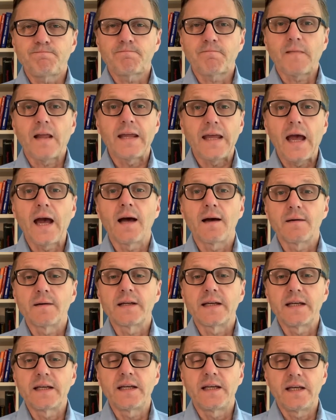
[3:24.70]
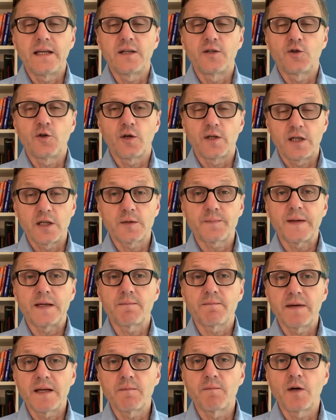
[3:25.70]
Yeah, he, he endured. He
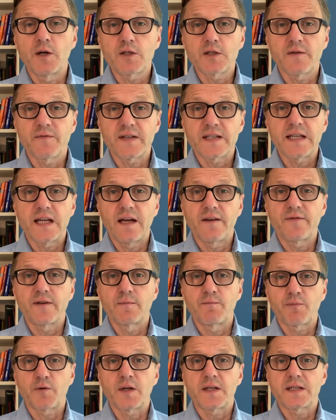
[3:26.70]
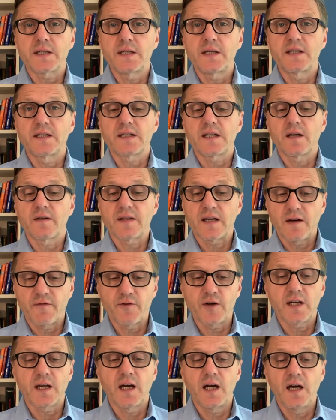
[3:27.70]
spent most of his life in prison in South
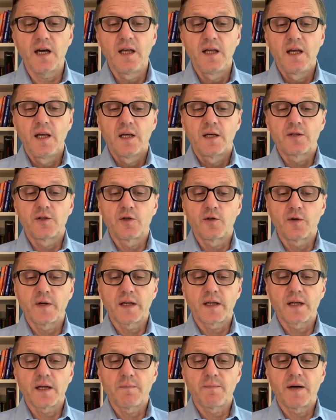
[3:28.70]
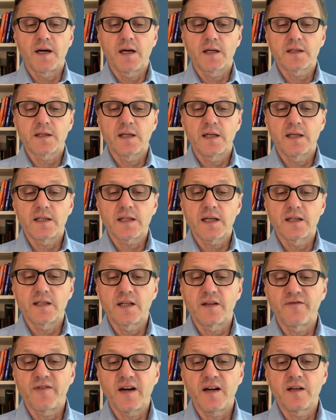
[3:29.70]
Africa during apartheid, and
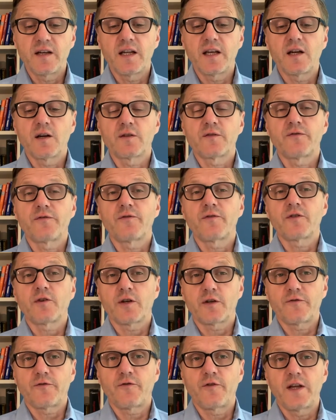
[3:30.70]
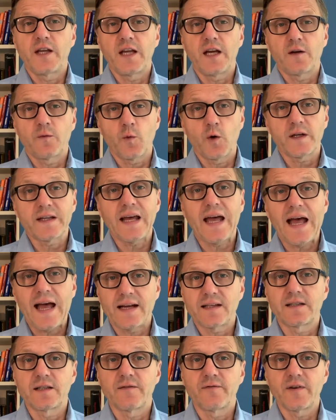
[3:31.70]
he finally got, got free and worked
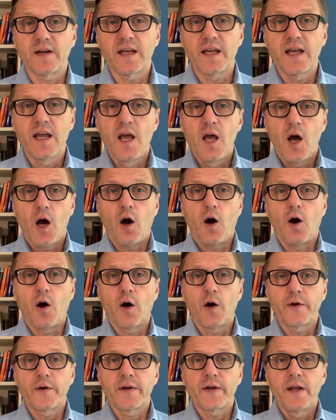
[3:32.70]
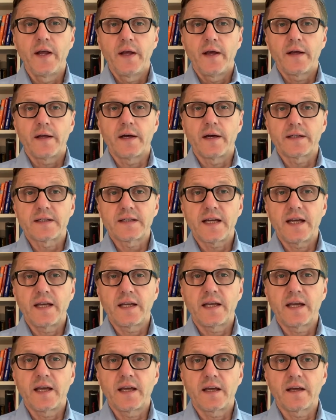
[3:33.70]
actively on uh,
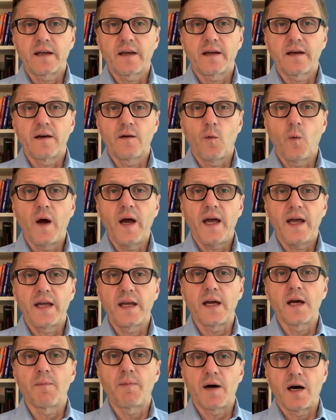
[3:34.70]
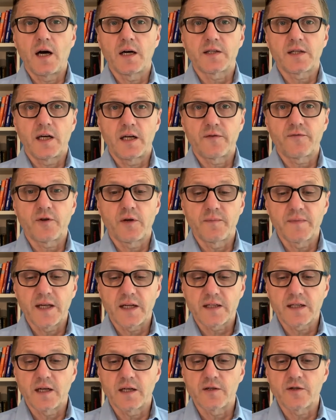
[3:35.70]
taking away apartheid from
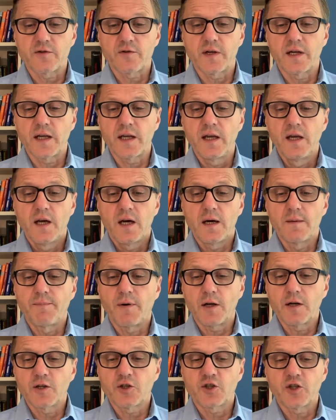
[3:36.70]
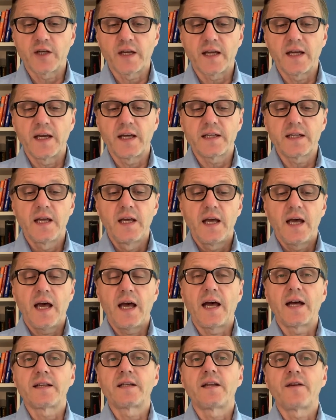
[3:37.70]
that country, abolishing it,
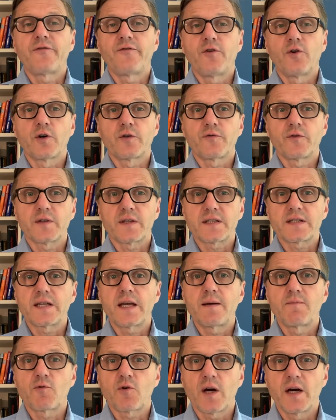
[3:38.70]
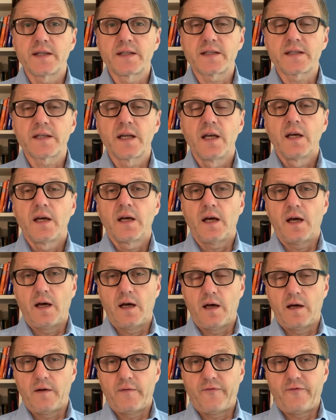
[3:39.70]
and he fought for the same rights uh,
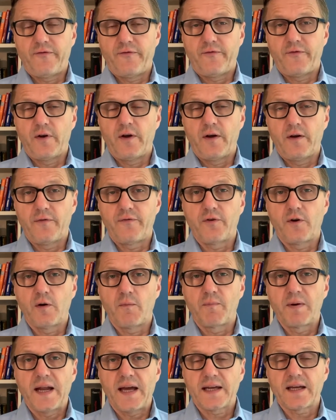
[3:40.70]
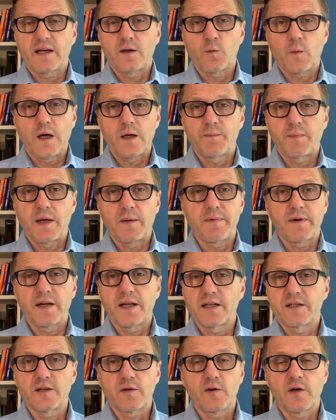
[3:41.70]
f uh, for black and white people.
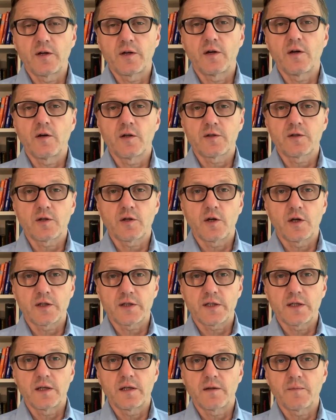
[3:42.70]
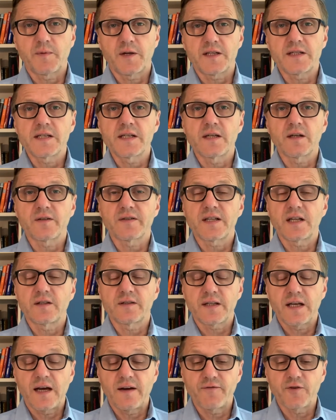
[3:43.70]
Later on, also got uh, president of
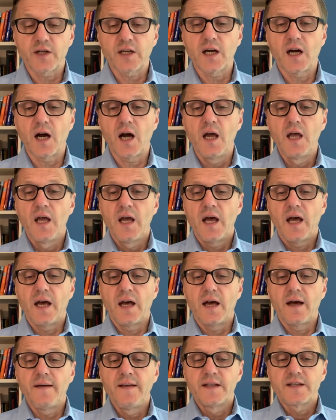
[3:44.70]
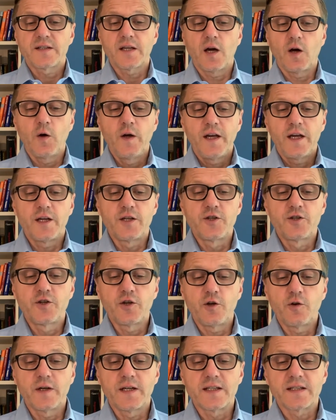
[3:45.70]
South Africa. Uh, so
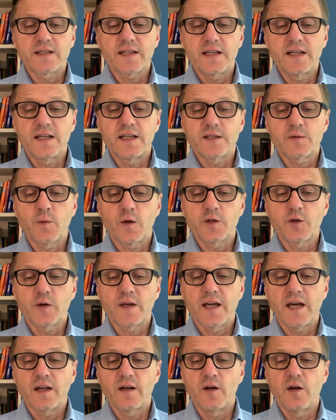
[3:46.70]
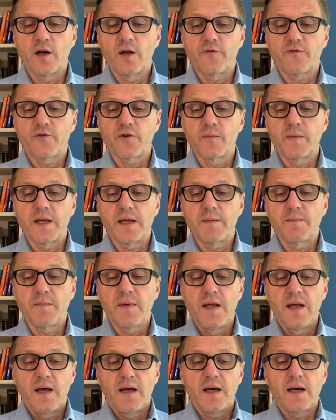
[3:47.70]
endurance is what you can learn from him.
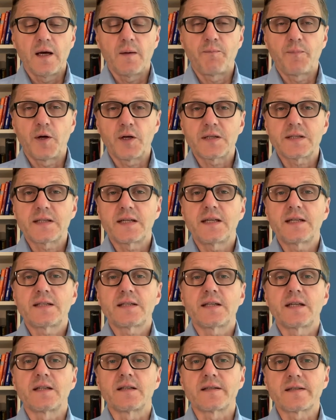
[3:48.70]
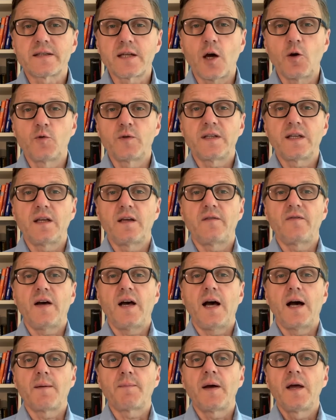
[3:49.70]
Uh, persistence, don't give
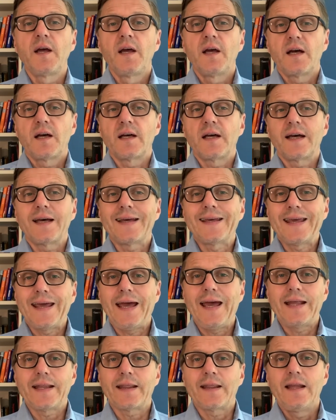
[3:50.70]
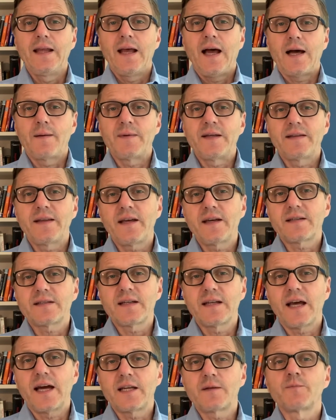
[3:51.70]
up. Uh, again, I mean, there's a
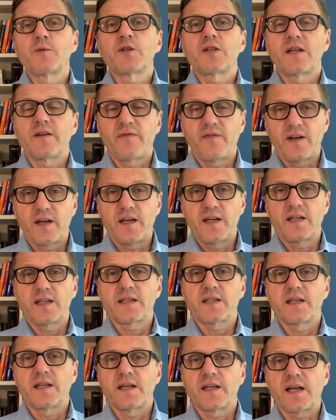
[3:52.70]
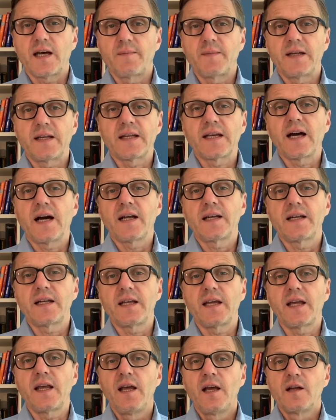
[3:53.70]
leitmotif here, isn't it? I mean,
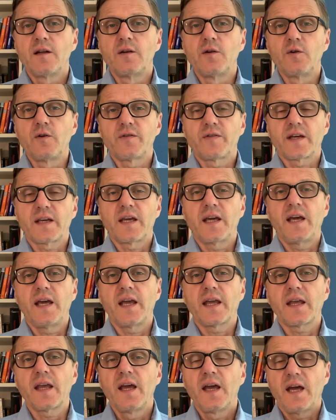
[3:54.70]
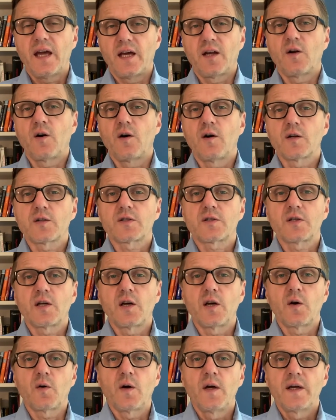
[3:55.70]
Gandhi, Luther King, and
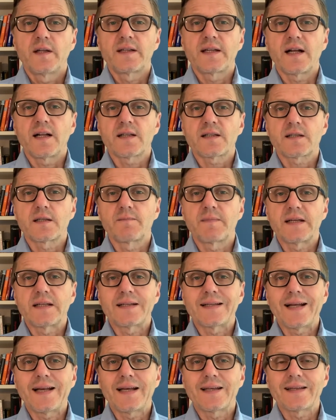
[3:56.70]
also Nelson Mandela,